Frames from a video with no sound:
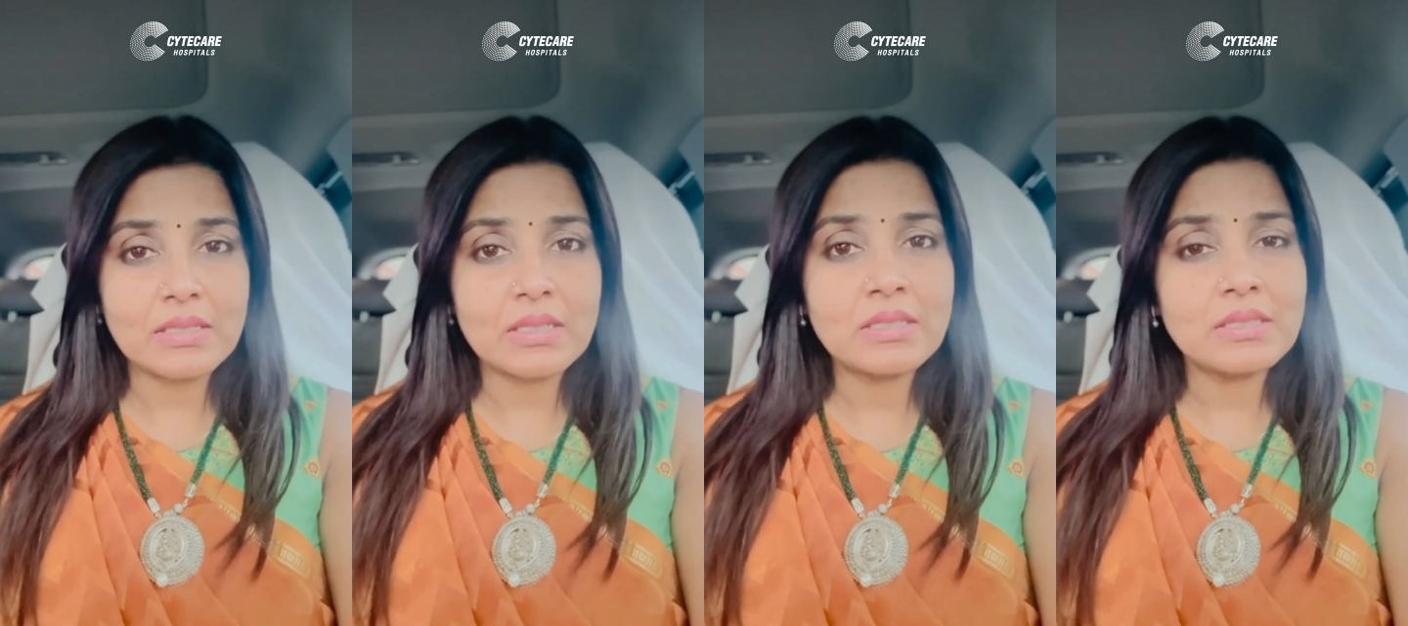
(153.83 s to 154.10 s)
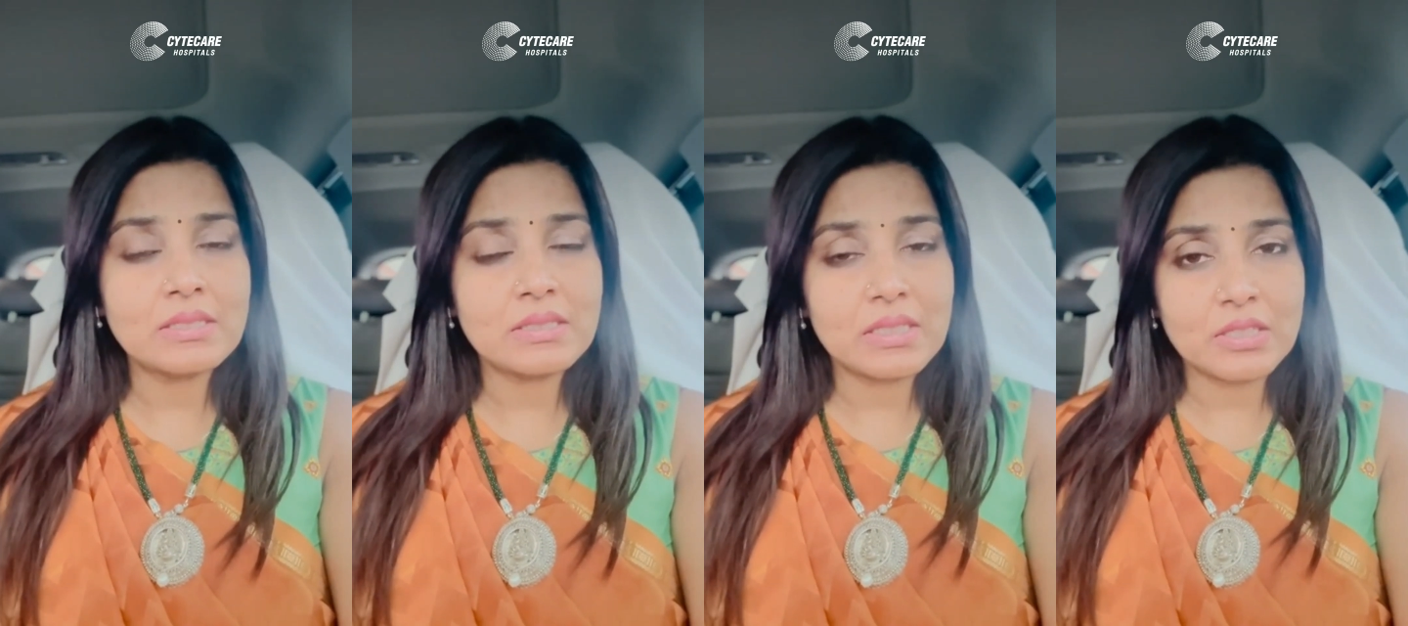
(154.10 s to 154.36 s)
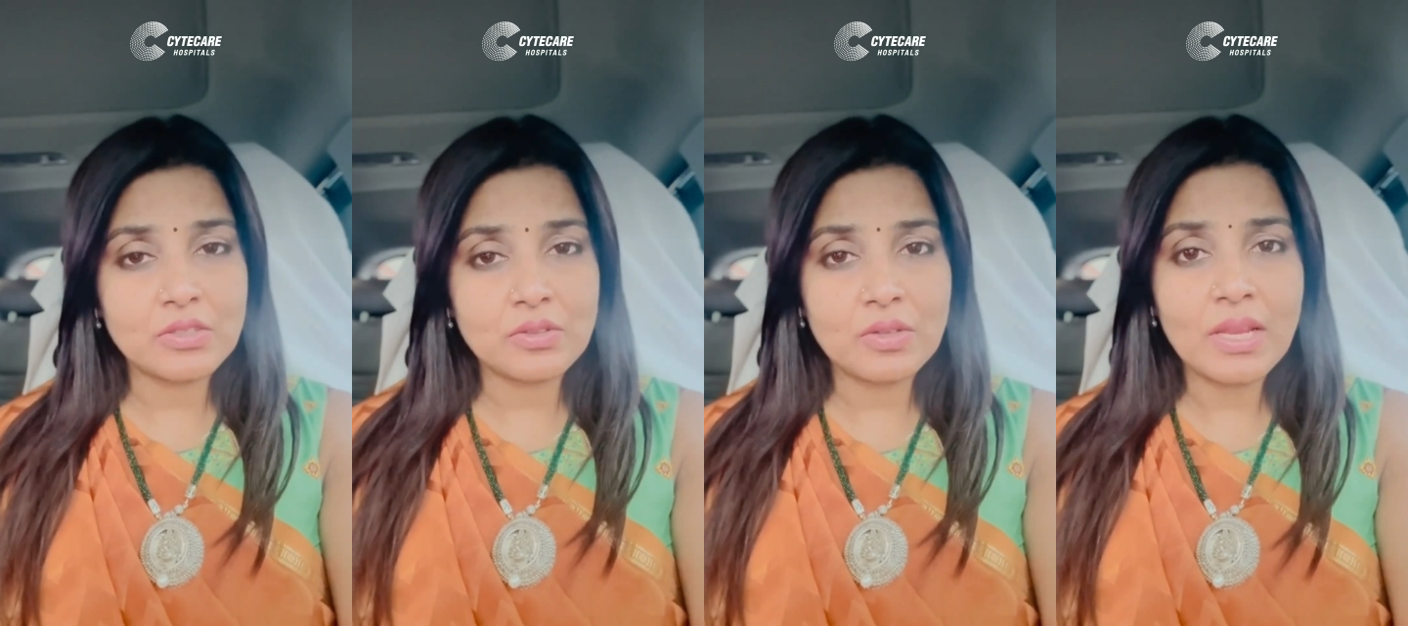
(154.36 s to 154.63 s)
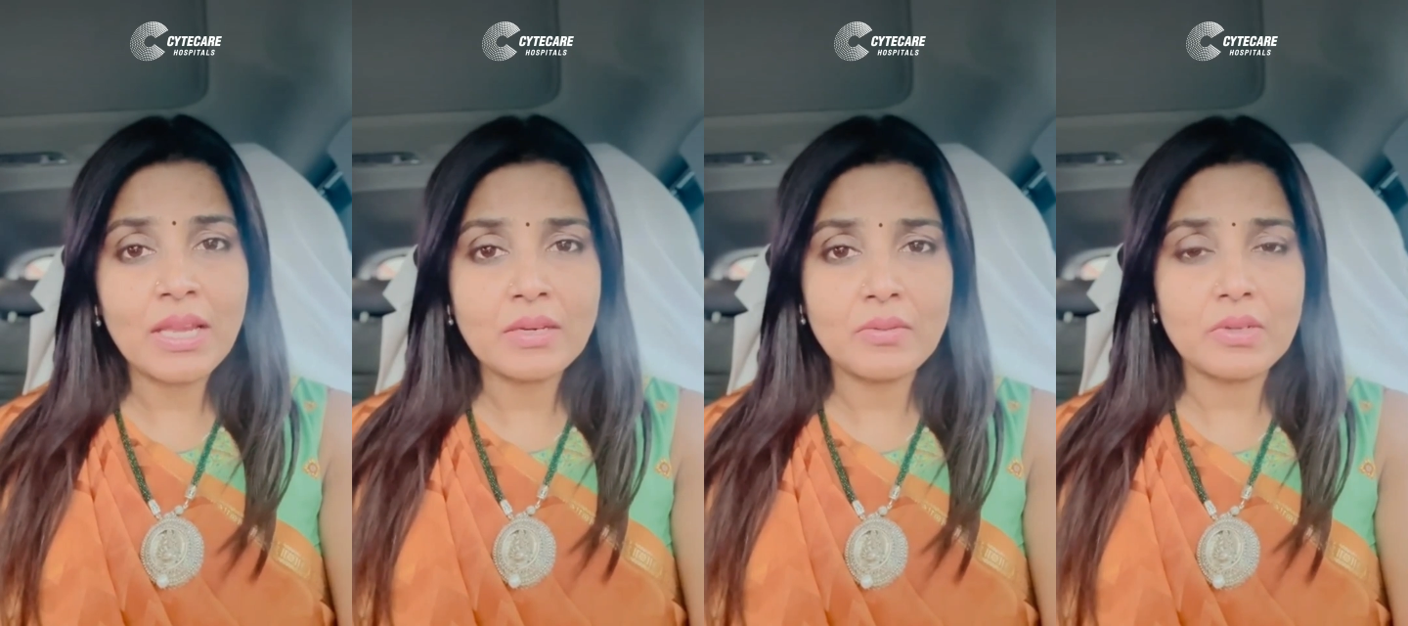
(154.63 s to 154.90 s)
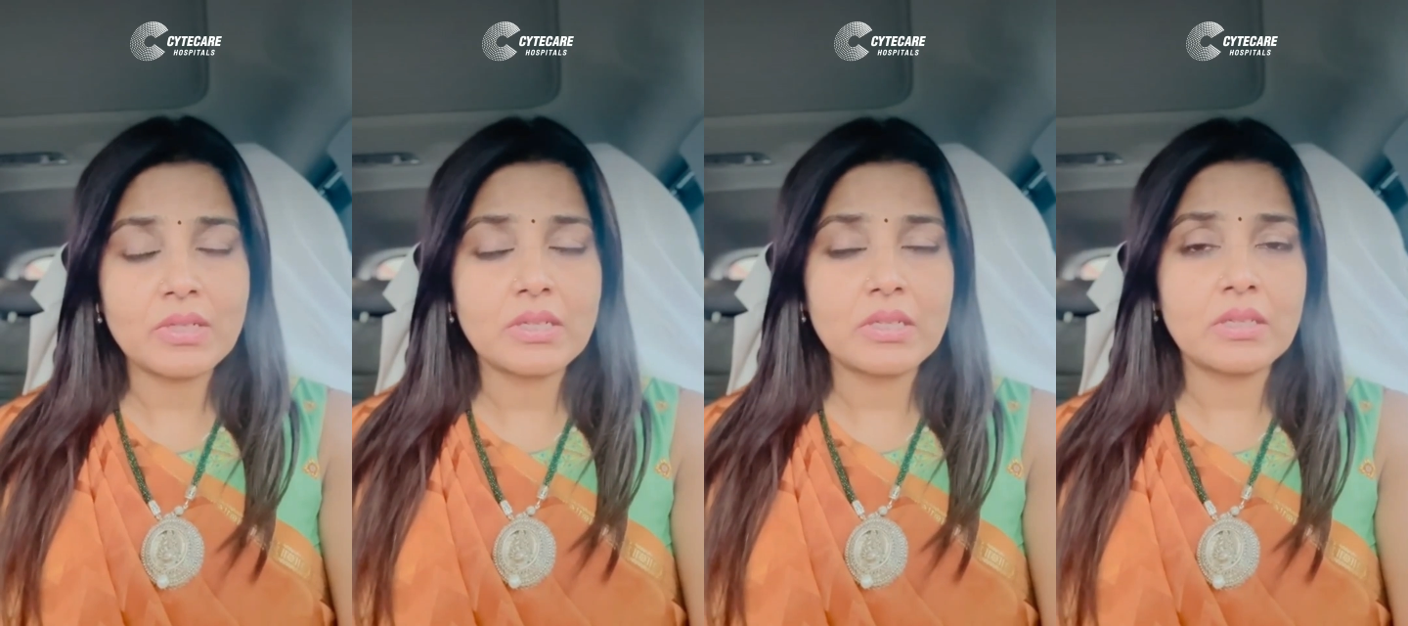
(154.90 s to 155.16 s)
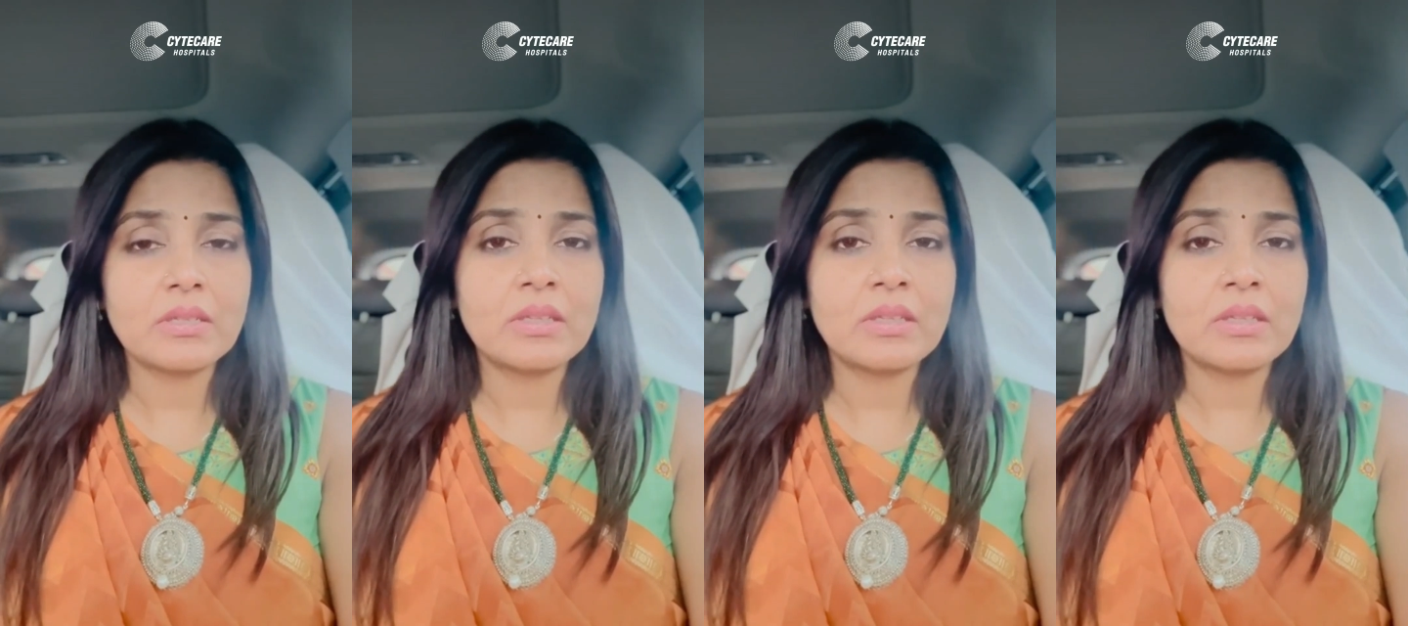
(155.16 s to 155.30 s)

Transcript: their sexual activity.